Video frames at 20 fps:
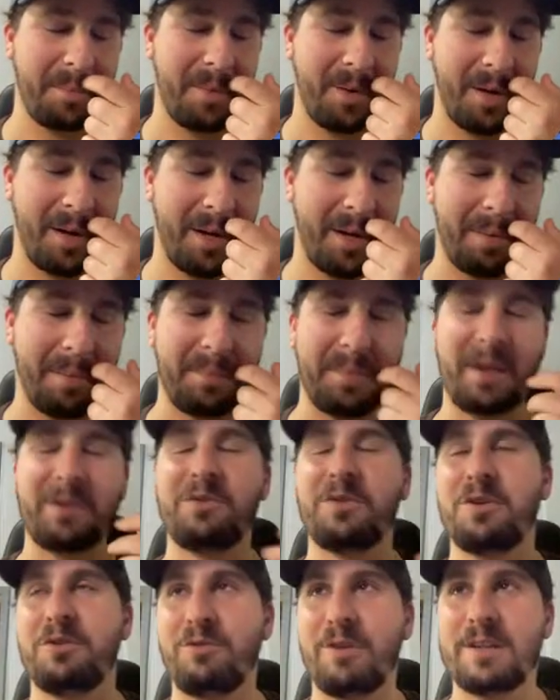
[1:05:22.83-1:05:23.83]
I'm not
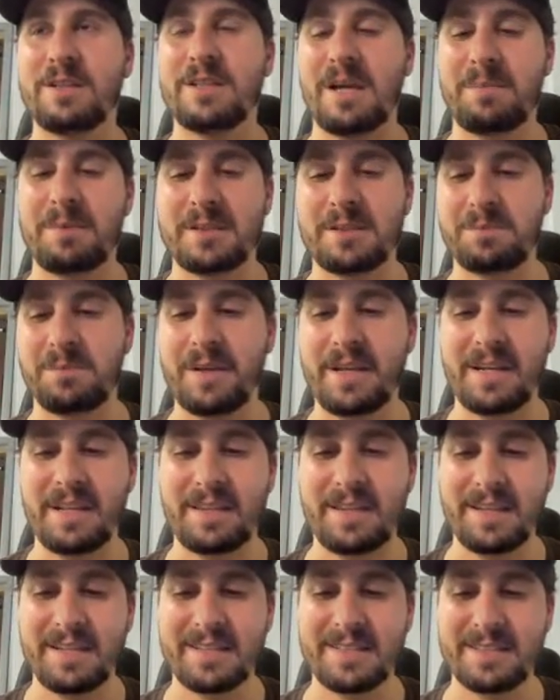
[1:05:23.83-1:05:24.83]
doing a great job explaining
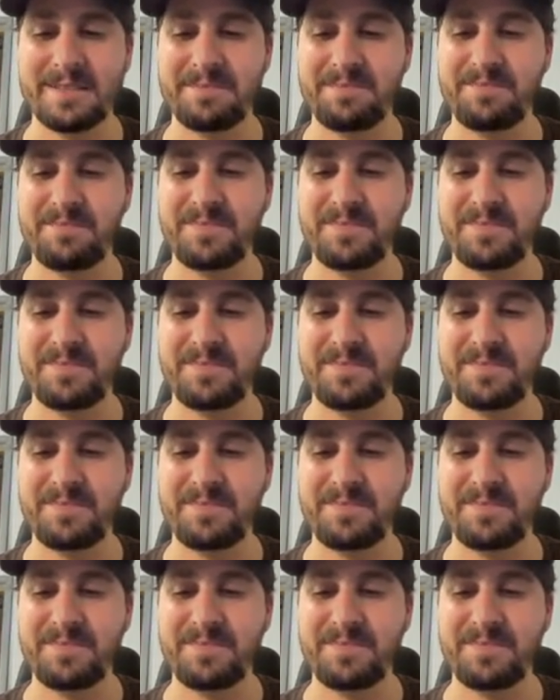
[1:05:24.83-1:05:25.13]
this.